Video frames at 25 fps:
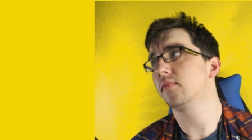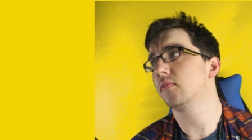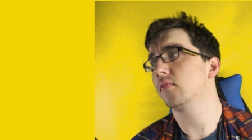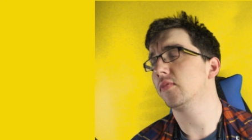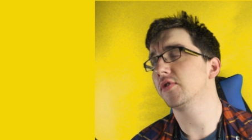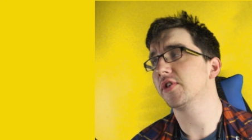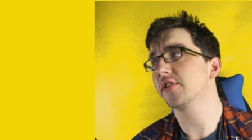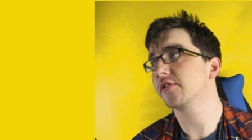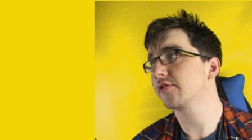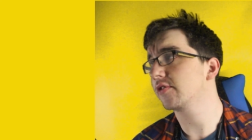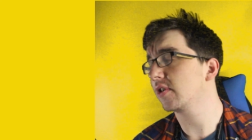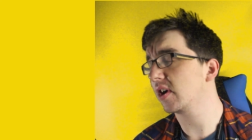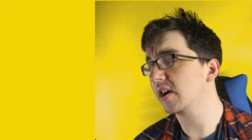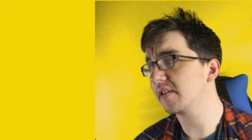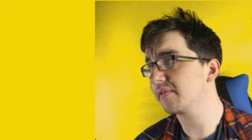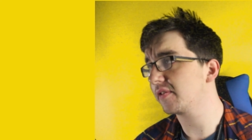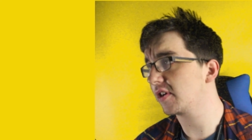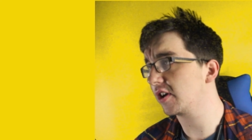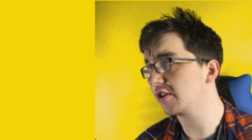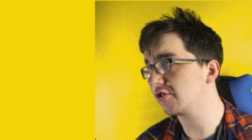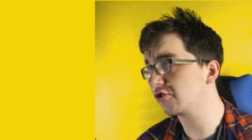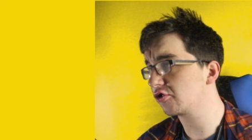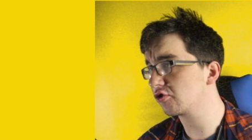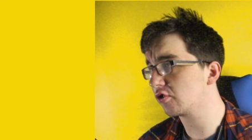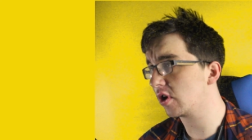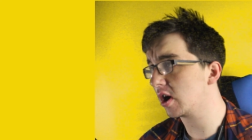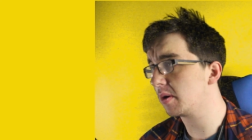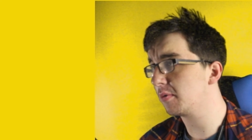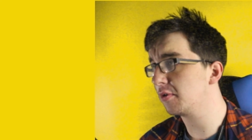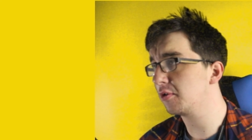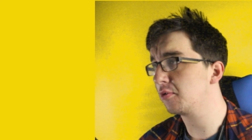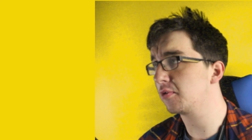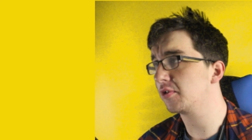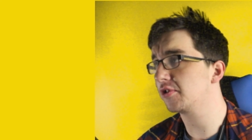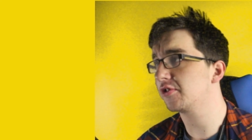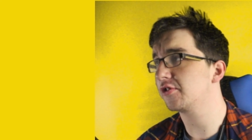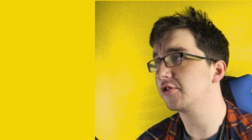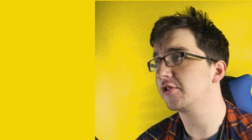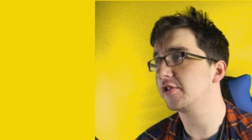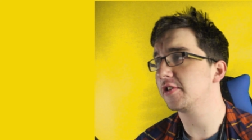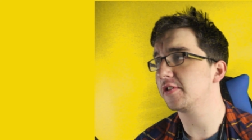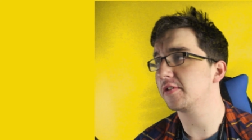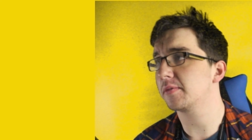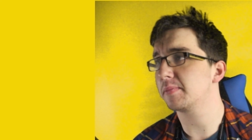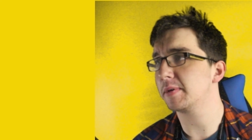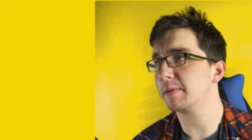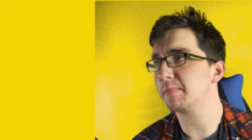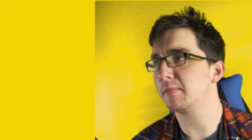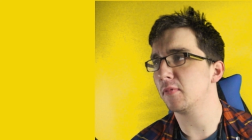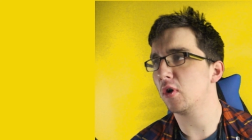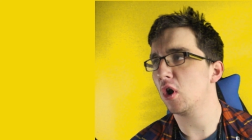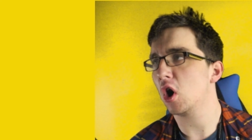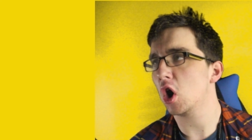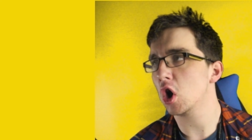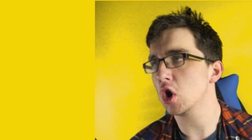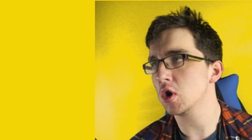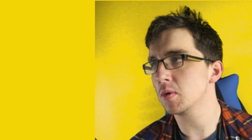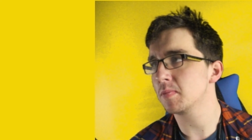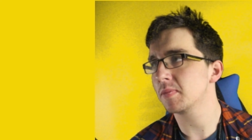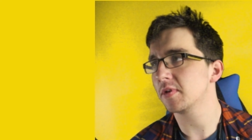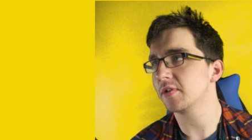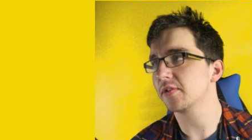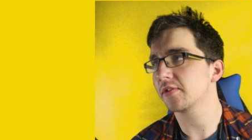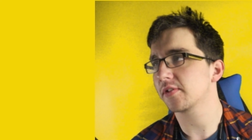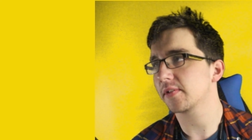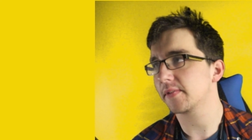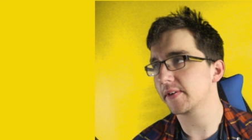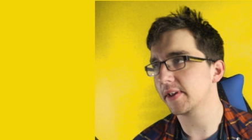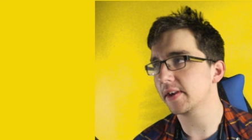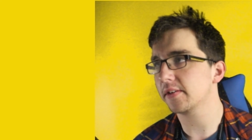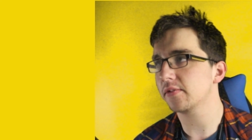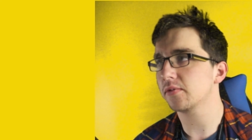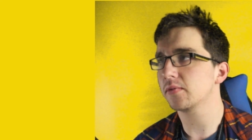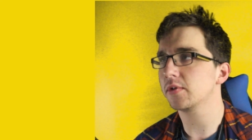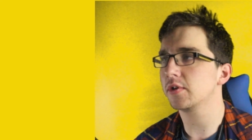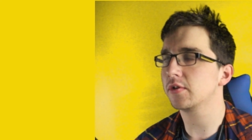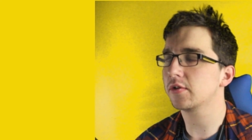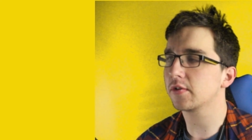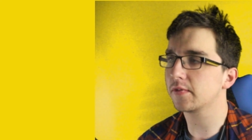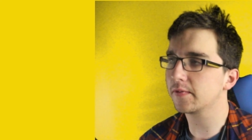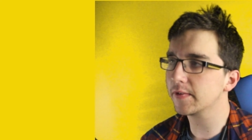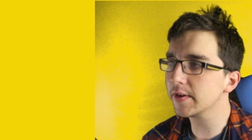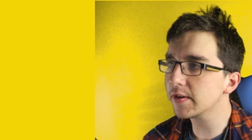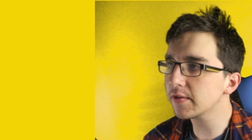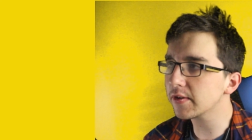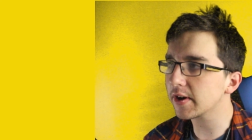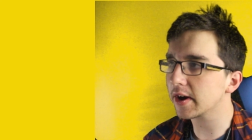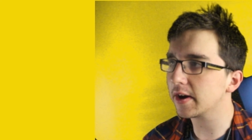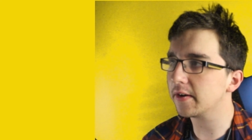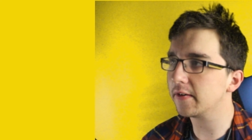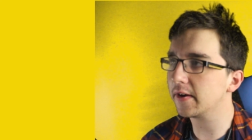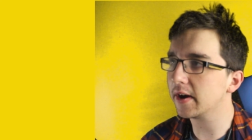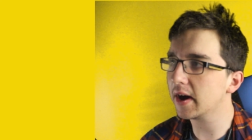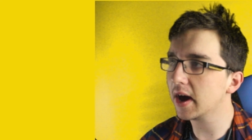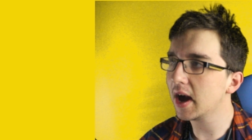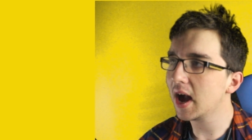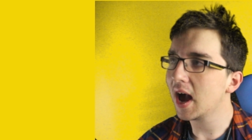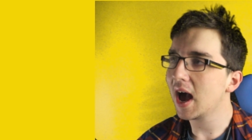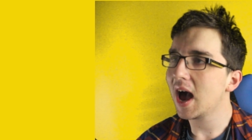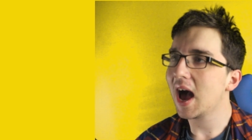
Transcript: with the sci-fi drama, we wanted it to be more open, so that's what we used the field area.